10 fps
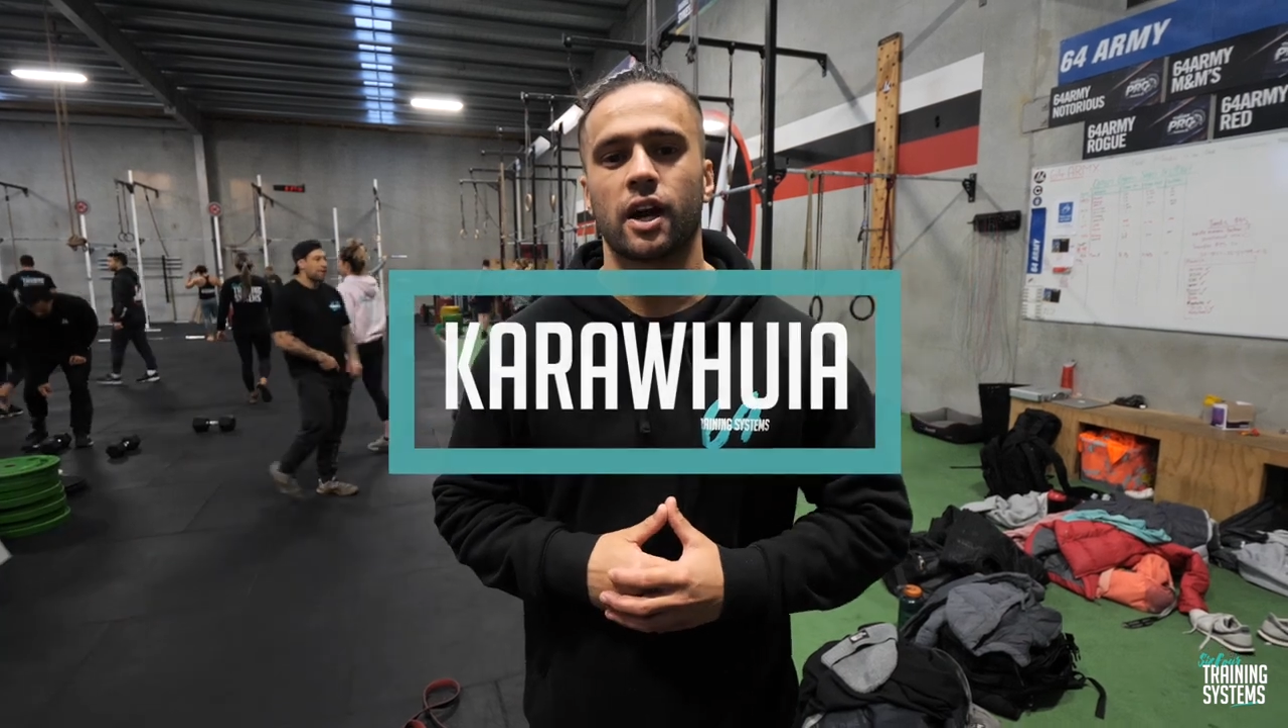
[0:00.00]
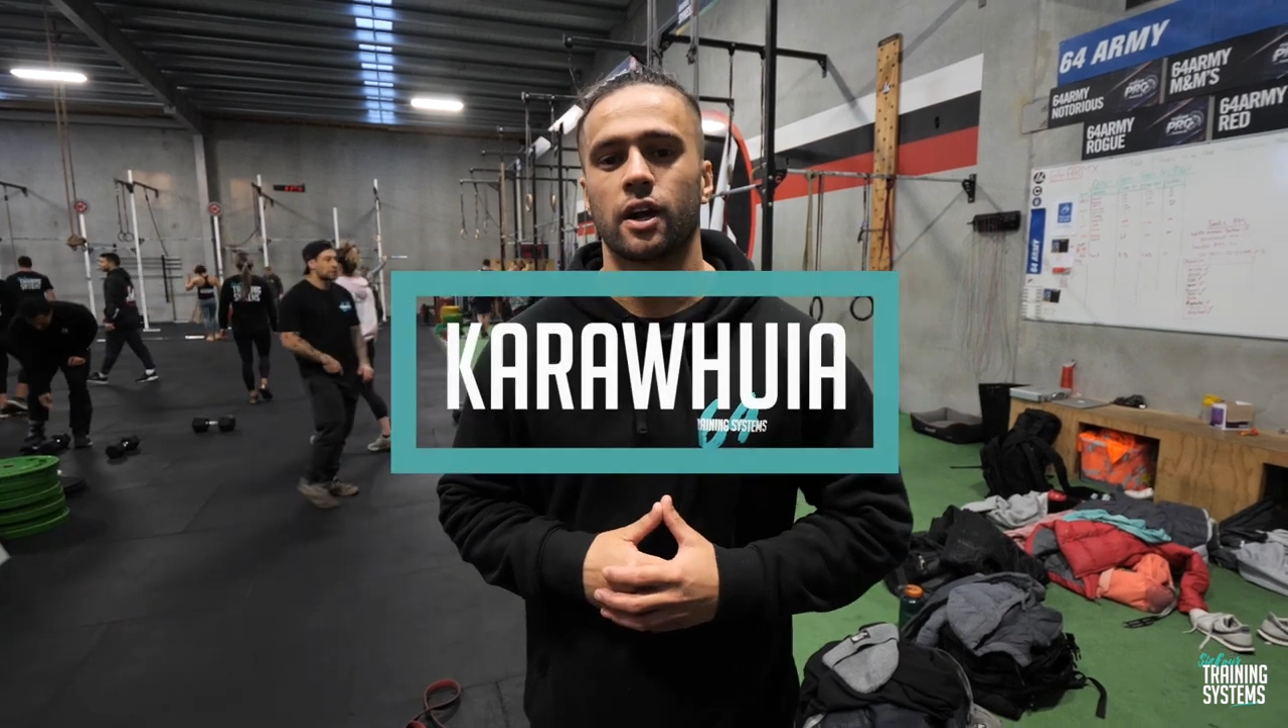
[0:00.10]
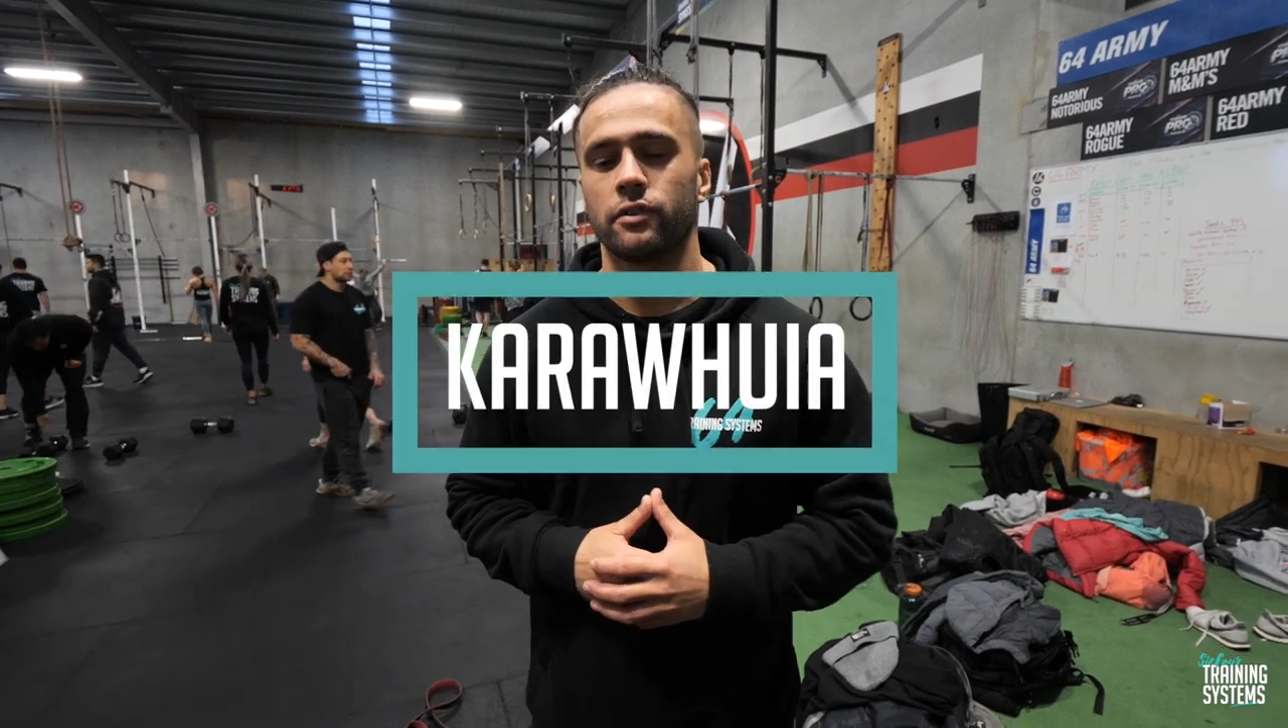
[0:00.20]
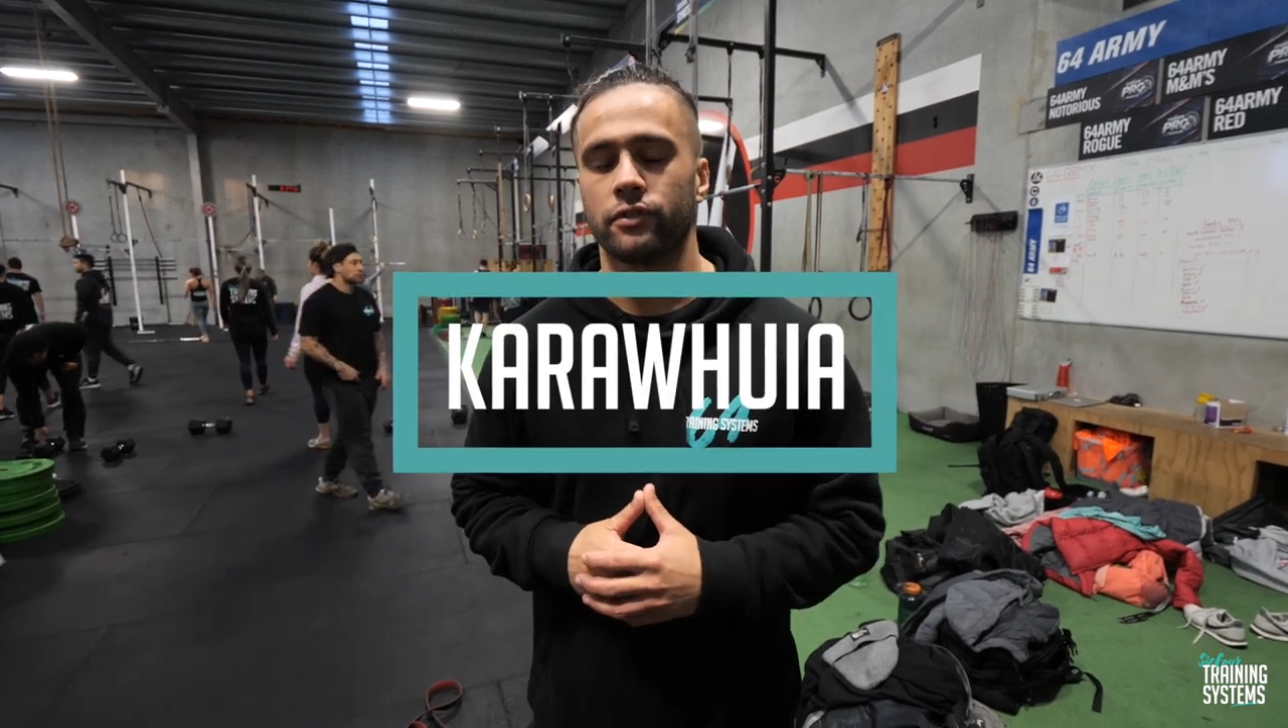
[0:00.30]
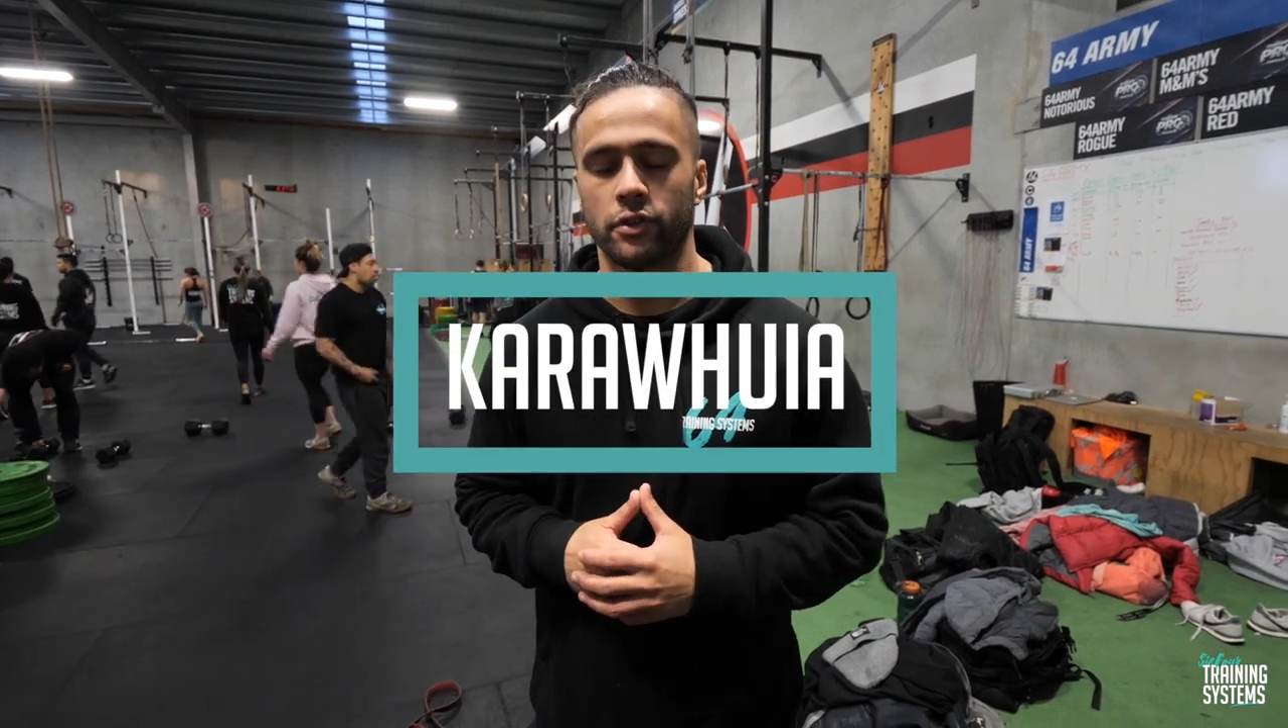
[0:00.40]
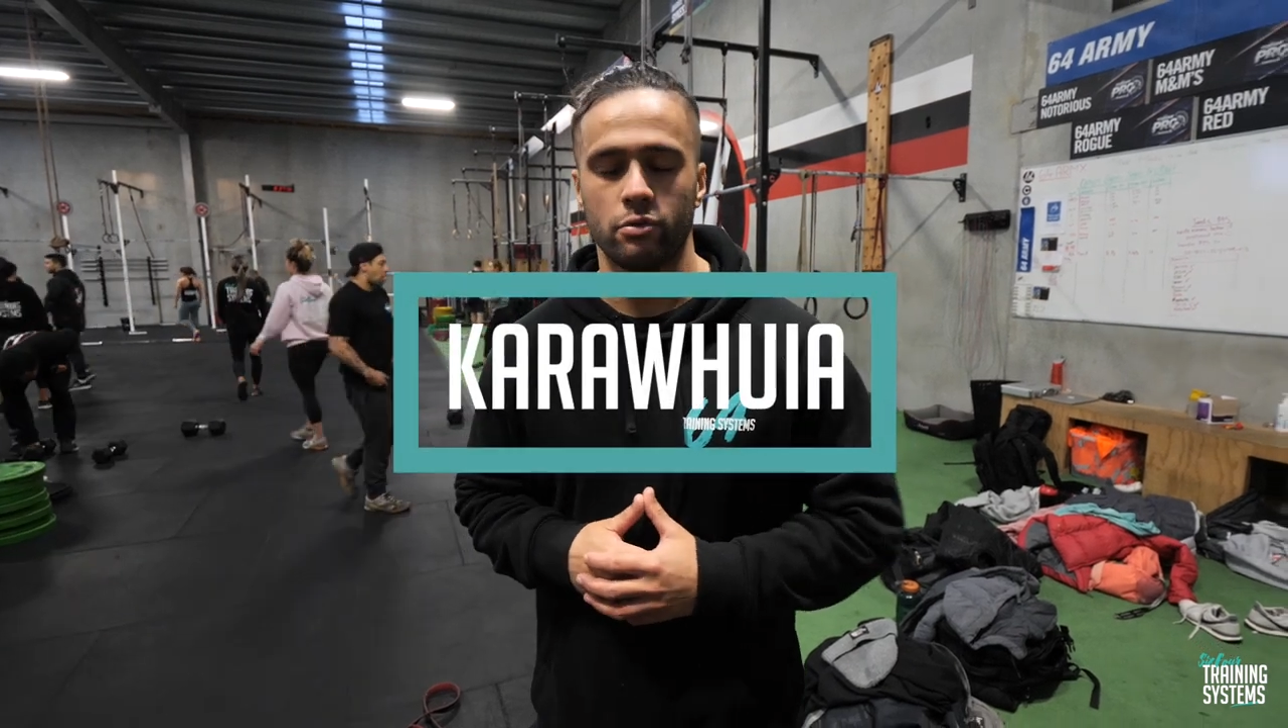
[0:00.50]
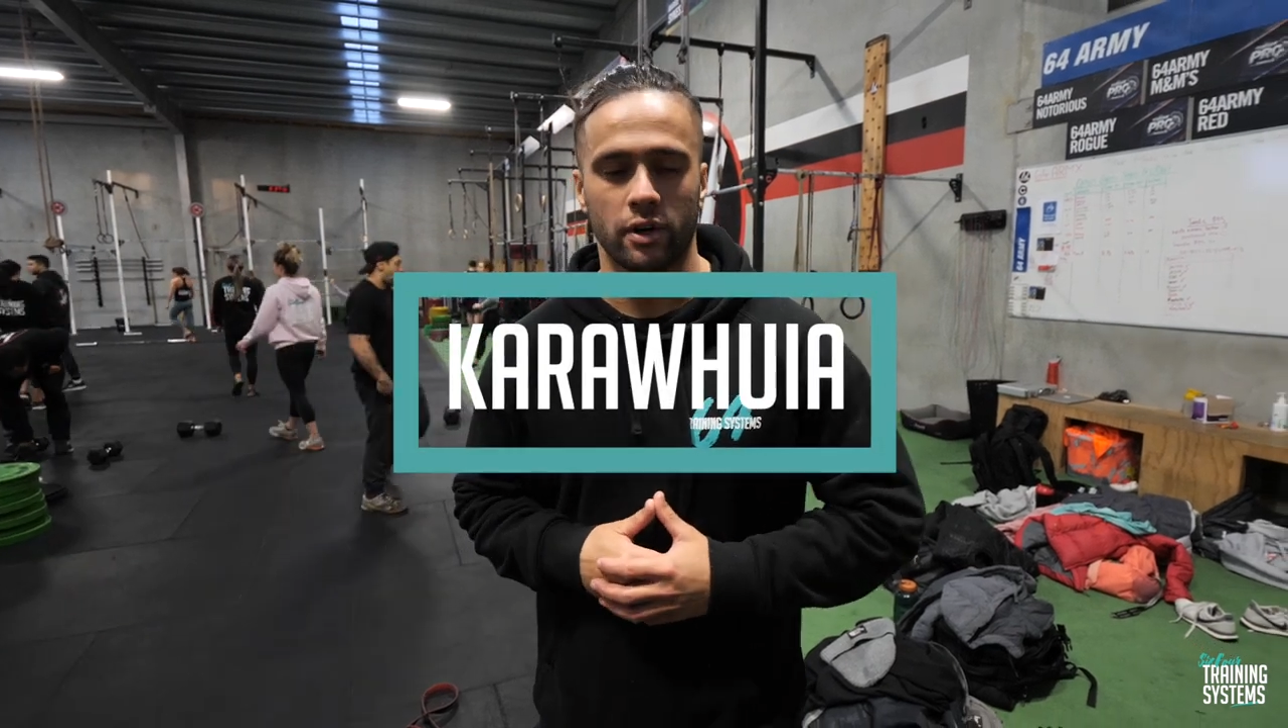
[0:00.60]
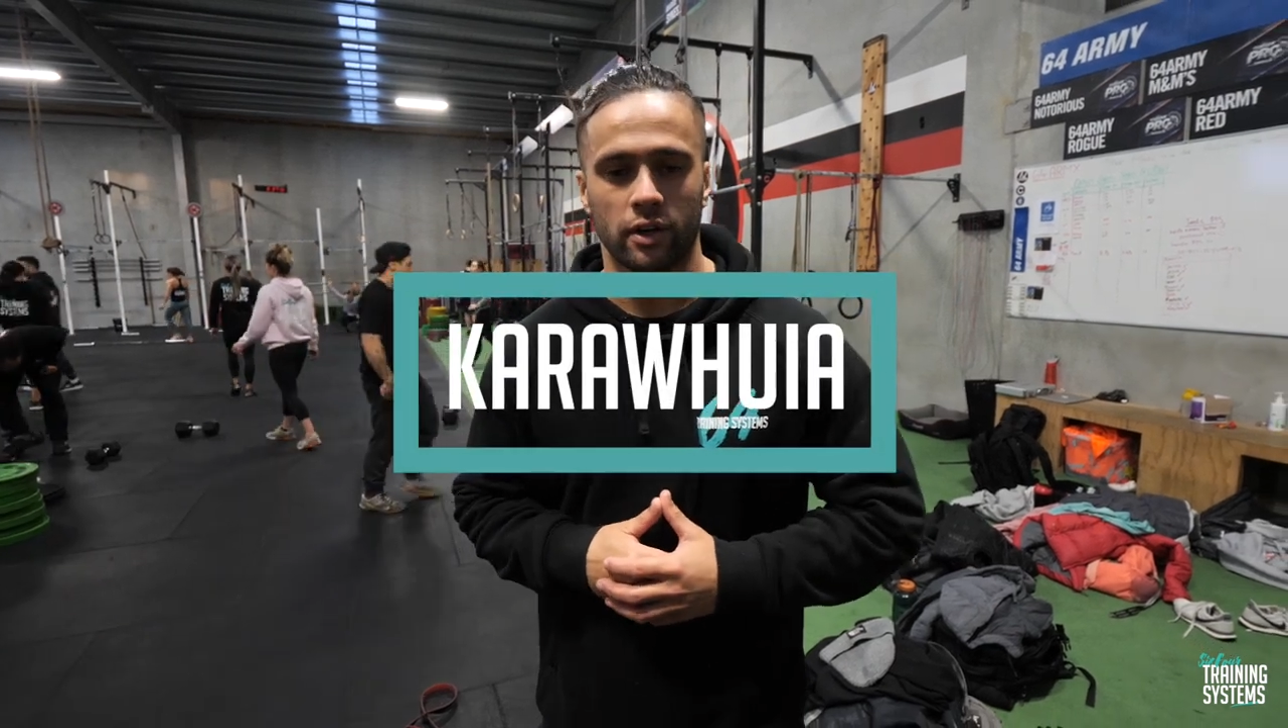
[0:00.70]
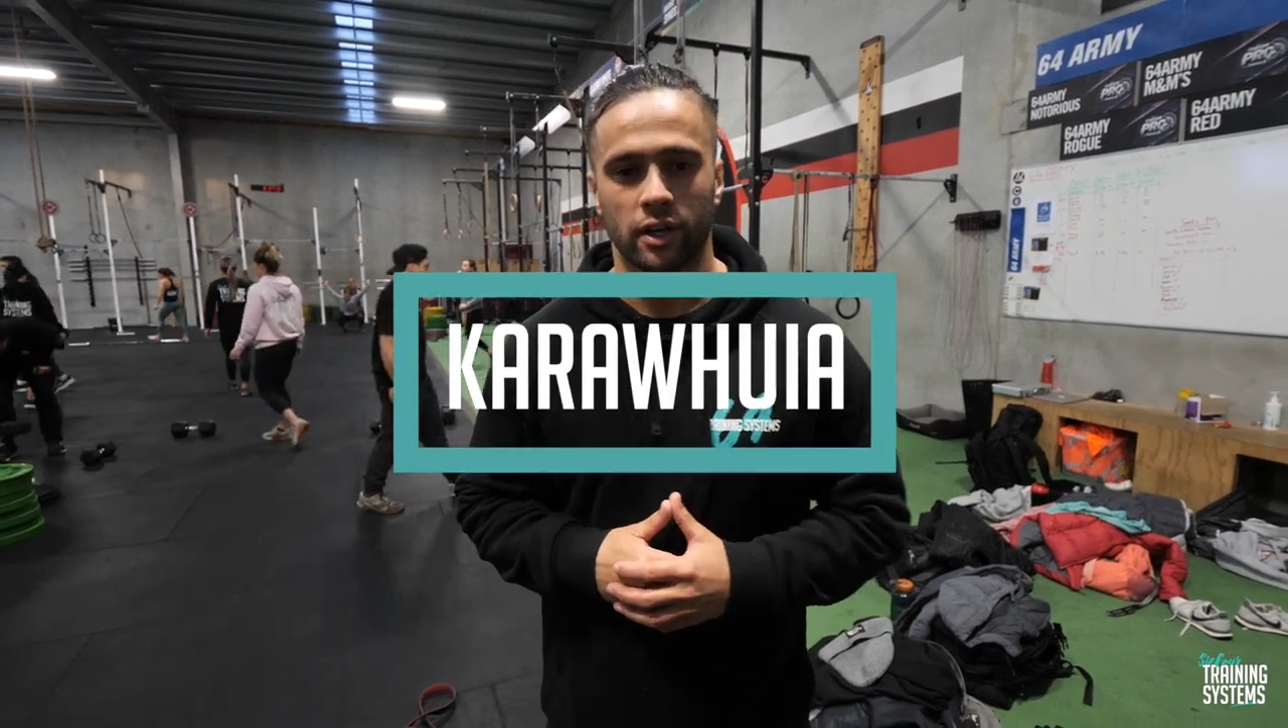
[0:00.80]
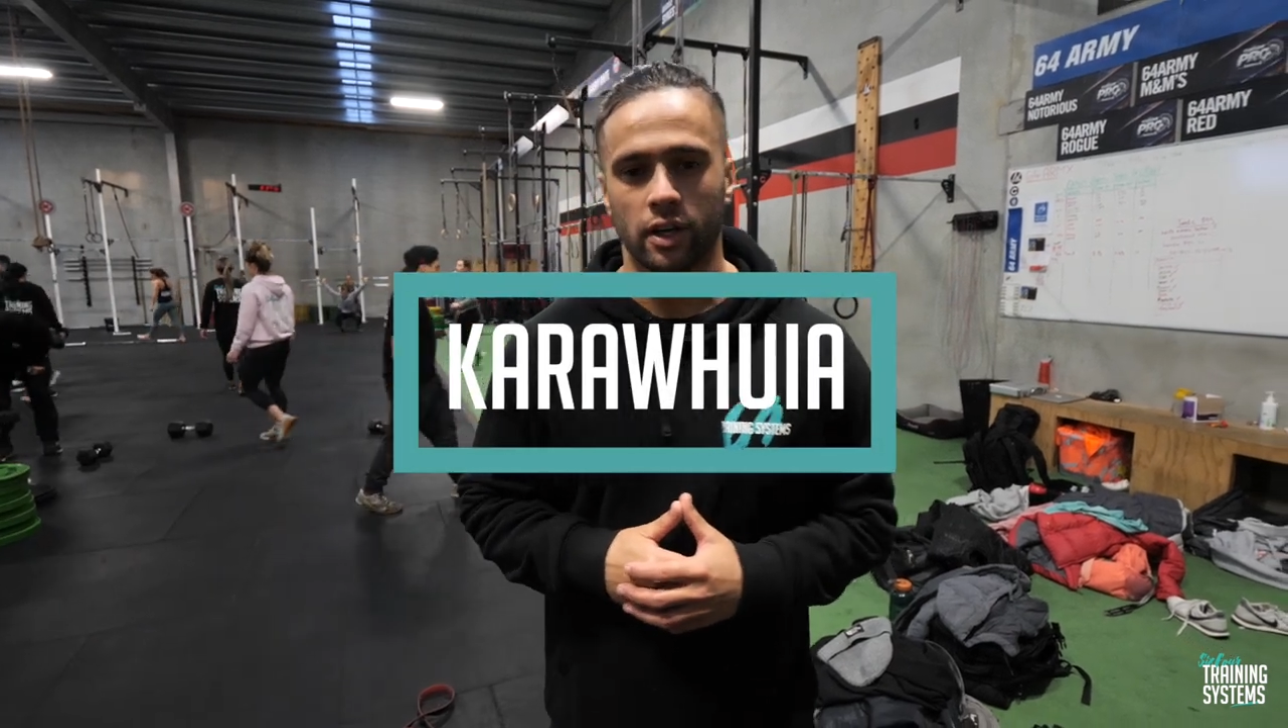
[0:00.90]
karafua.